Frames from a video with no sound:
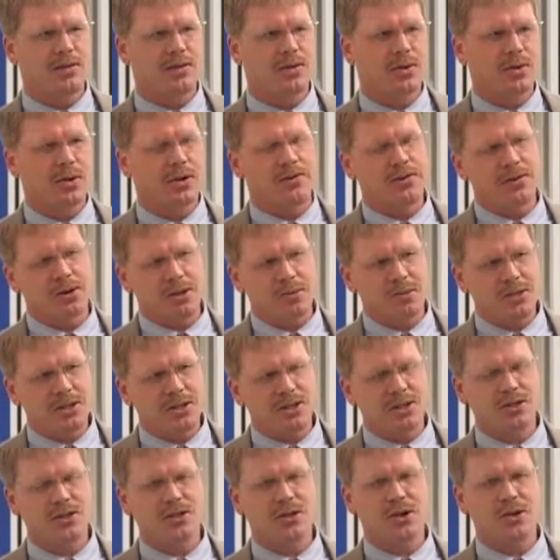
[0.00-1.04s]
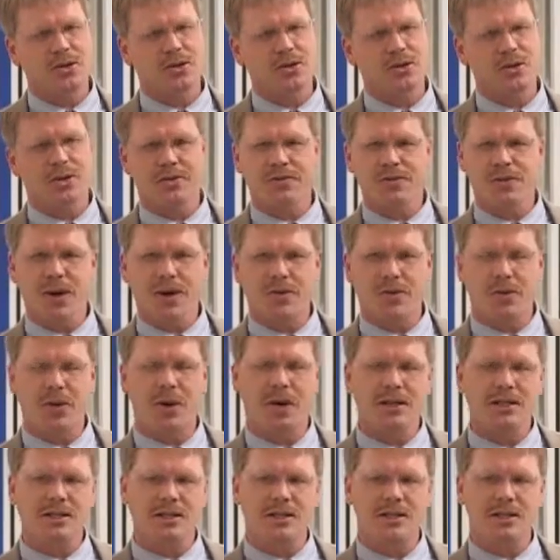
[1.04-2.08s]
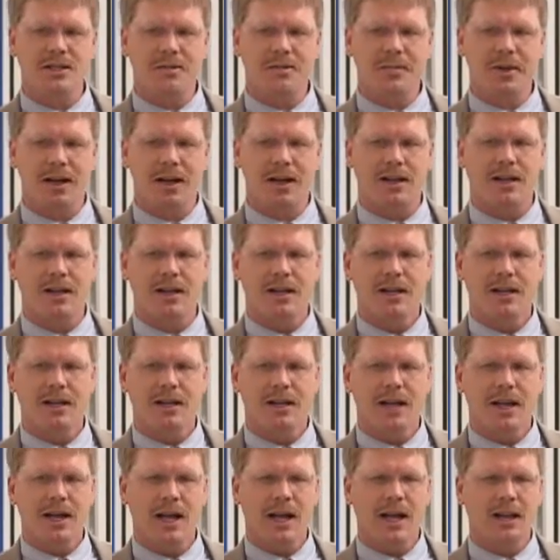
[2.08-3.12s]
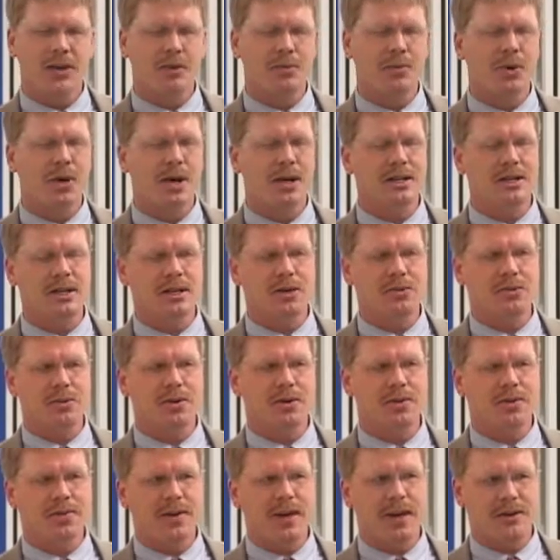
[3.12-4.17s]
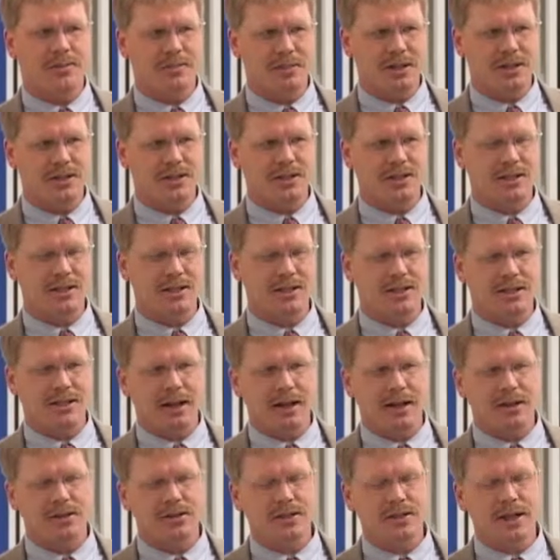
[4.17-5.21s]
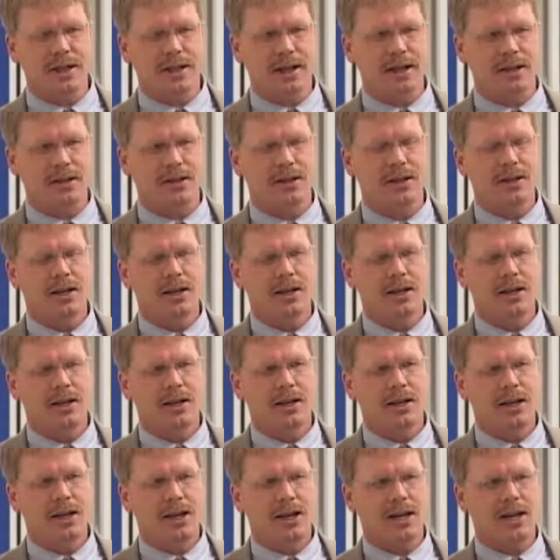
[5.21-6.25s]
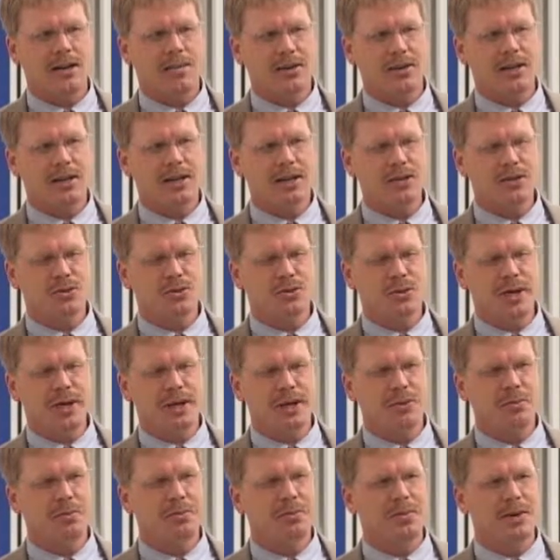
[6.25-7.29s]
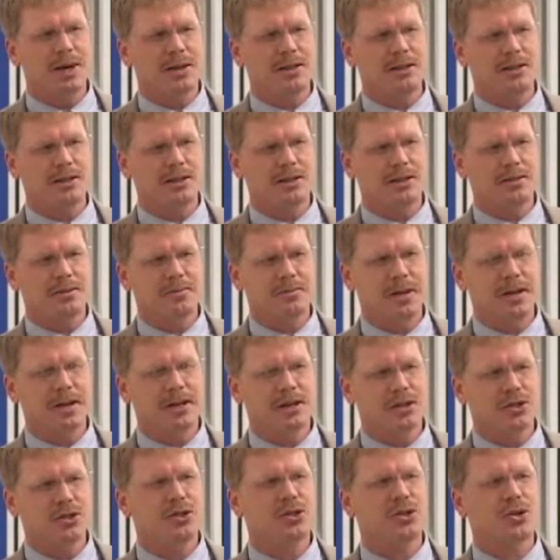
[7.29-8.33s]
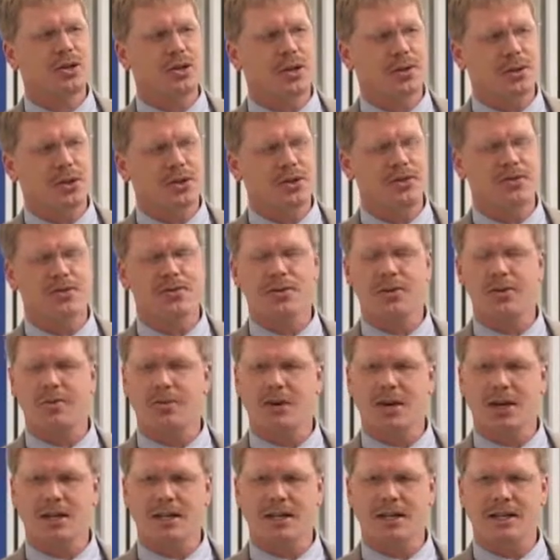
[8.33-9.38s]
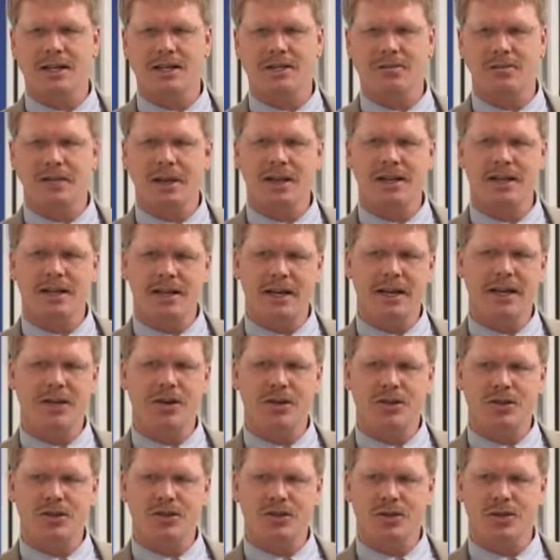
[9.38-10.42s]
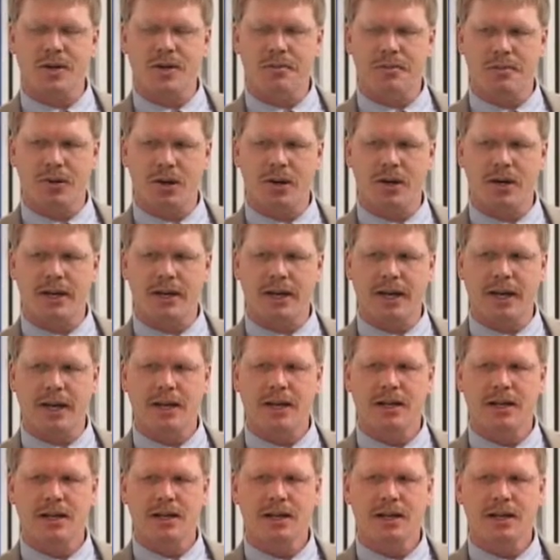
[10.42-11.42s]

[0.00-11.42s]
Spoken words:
For if you're a business owner, if you have questions about how the project will affect businesses downtown, a couple of things we must ensure that we do for the project is maintain on-street parking.